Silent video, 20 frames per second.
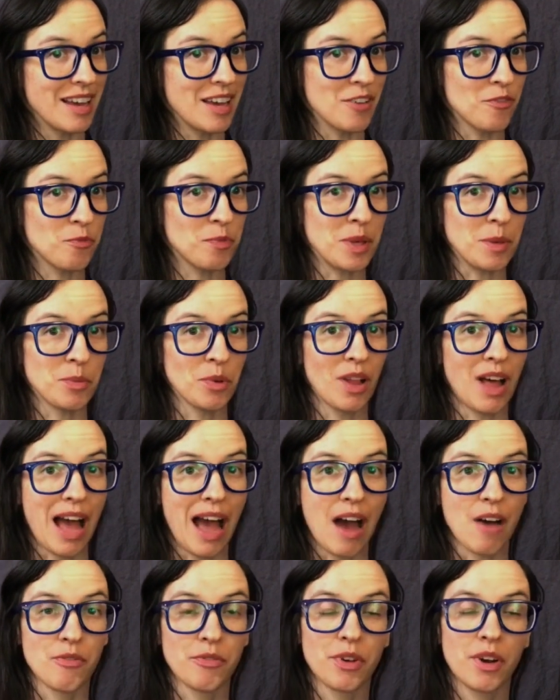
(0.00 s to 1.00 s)
if people
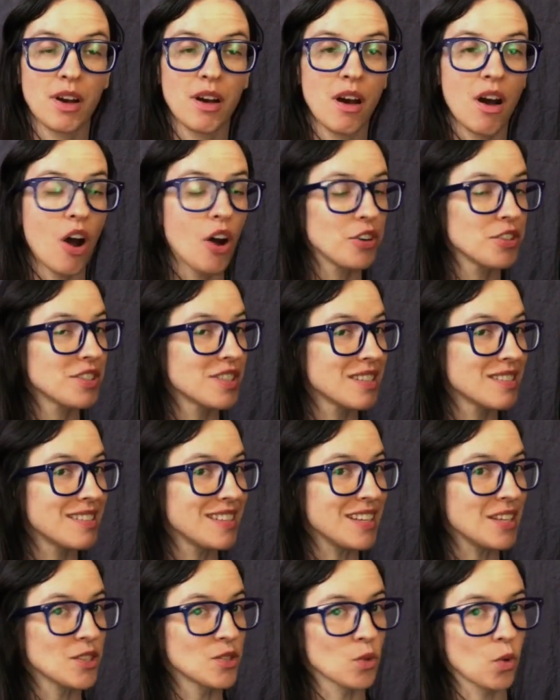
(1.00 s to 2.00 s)
have heart
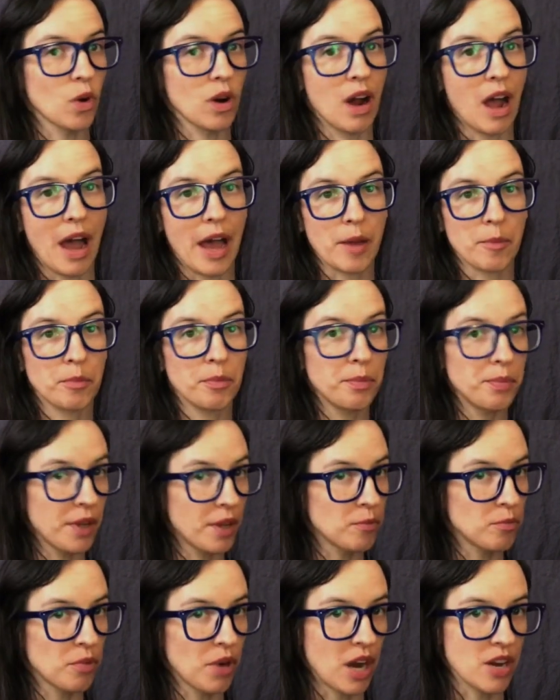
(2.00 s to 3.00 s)
disease or high
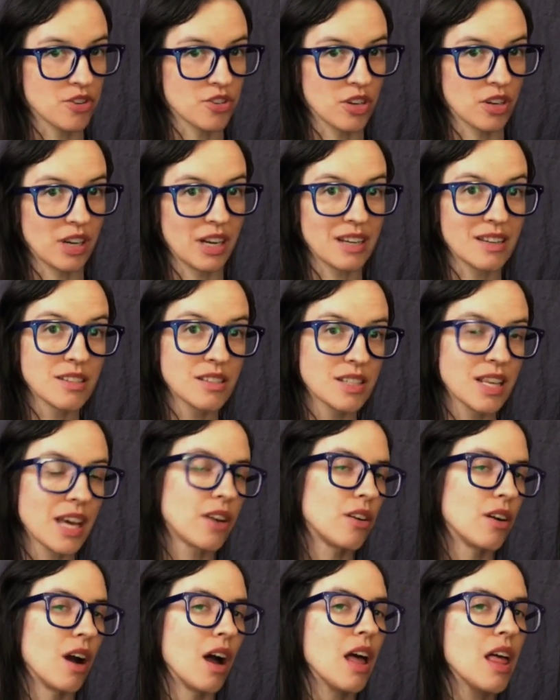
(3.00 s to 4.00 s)
blood pressure,
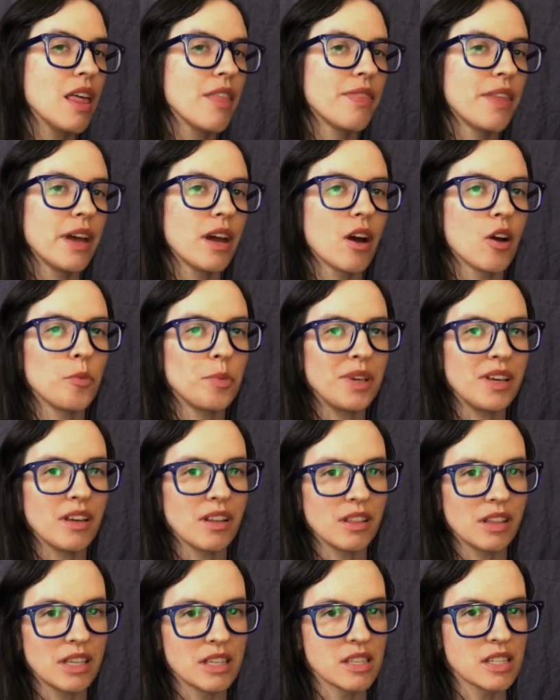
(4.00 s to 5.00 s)
etc., they are
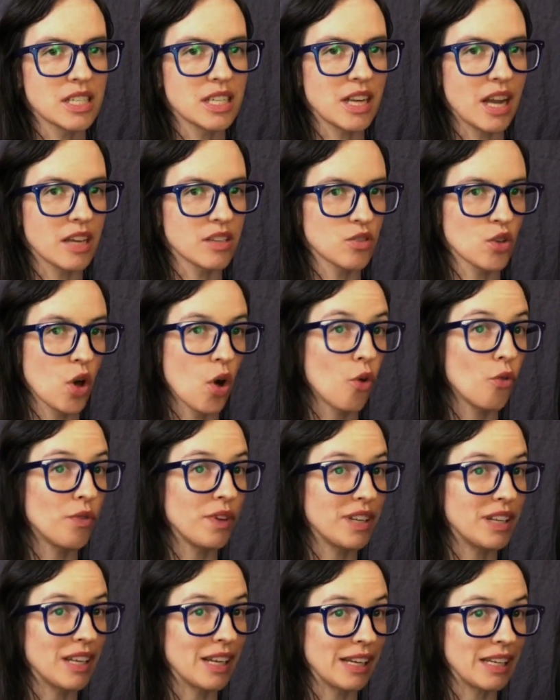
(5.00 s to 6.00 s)
being listed as
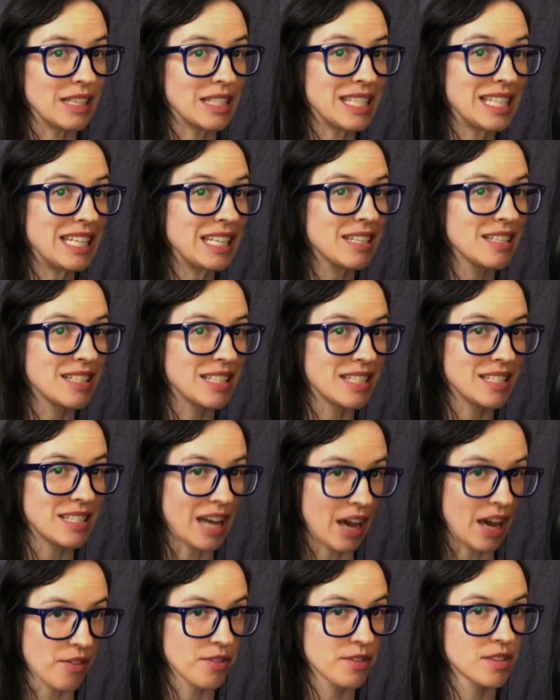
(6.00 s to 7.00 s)
COVID-19
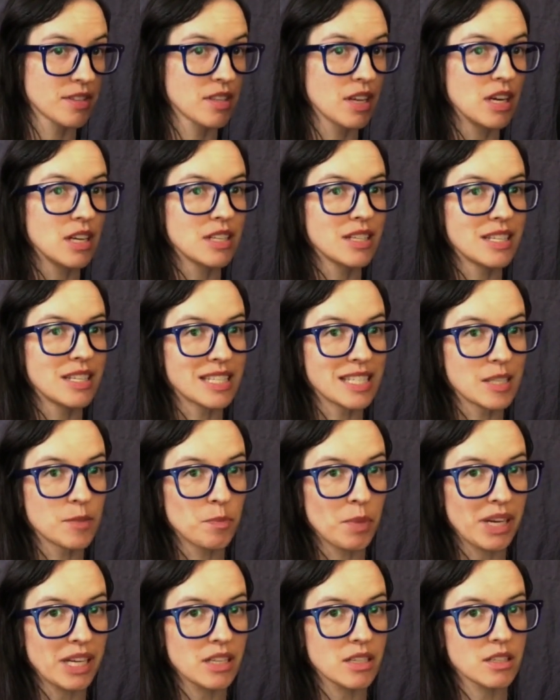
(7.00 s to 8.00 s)
deaths,
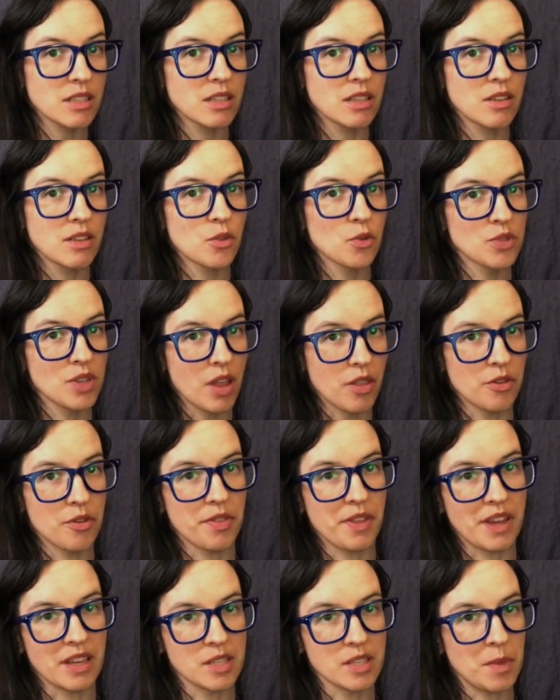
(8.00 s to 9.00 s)
despite those other
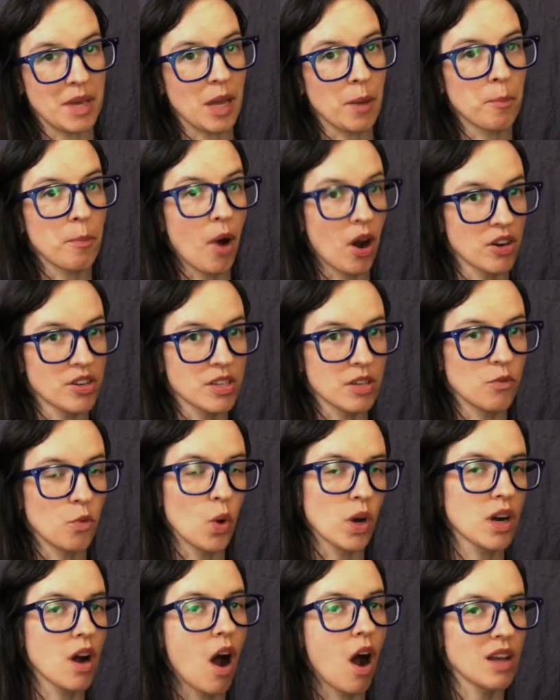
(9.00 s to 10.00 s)
things being part of
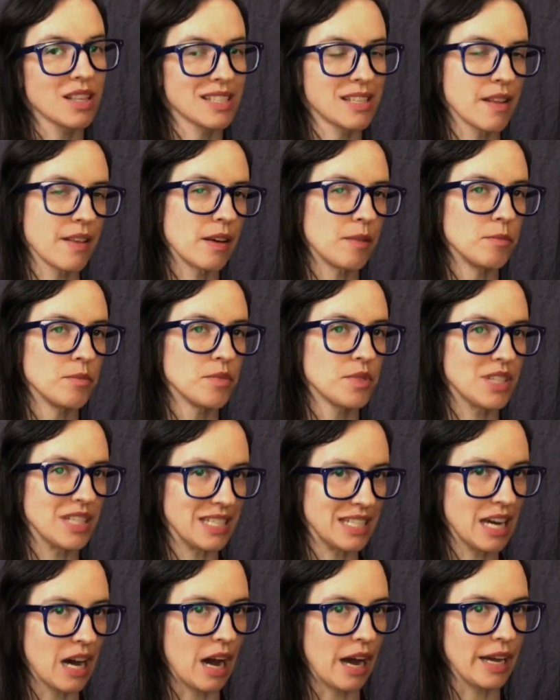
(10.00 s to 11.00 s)
what caused them to
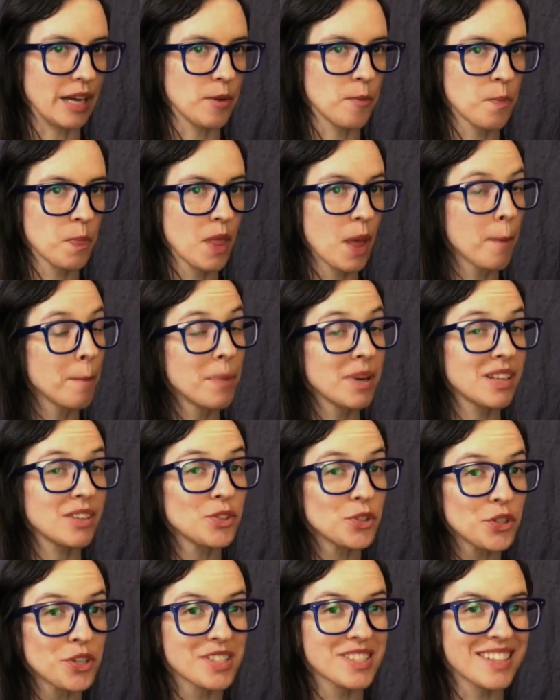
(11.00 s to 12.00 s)
die. But it
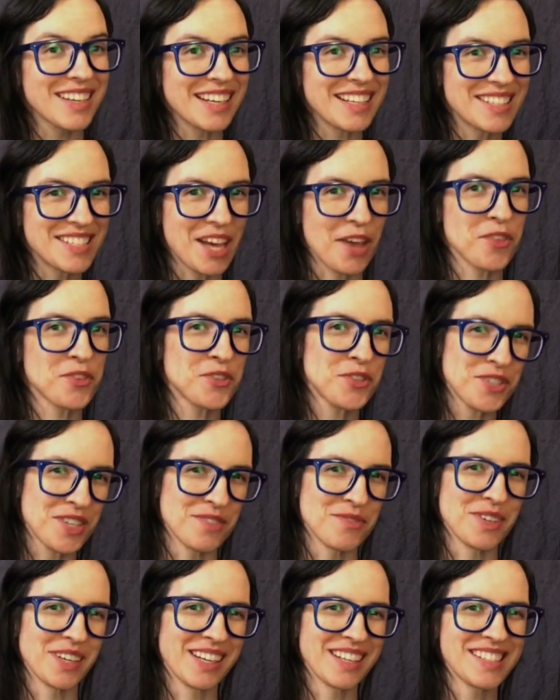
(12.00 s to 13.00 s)
looks like death
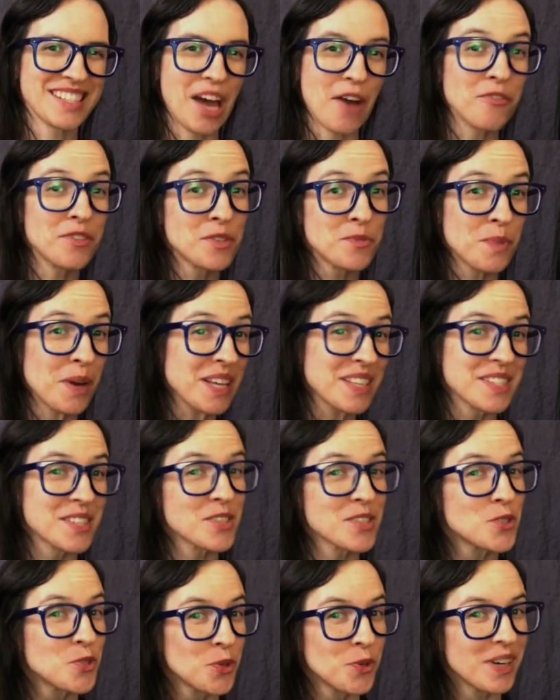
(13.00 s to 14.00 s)
certificates have
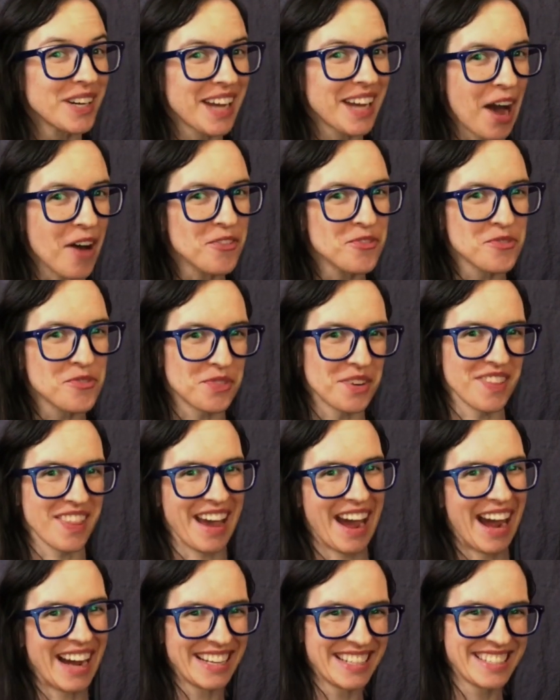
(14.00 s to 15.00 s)
spaces to account for
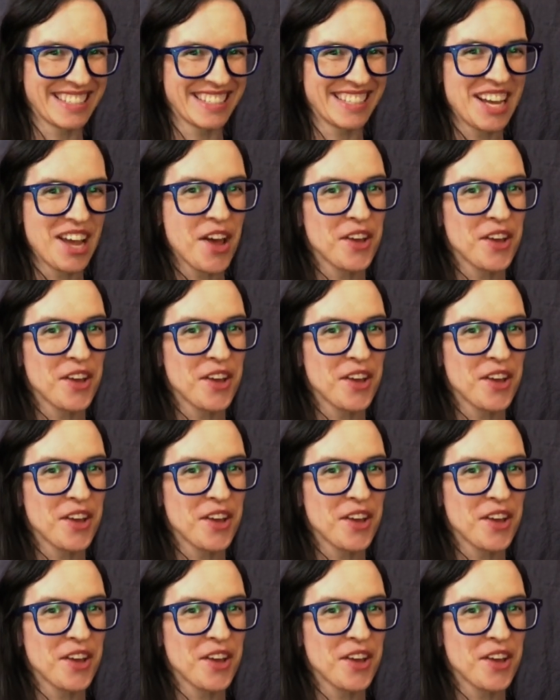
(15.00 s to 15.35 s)
that.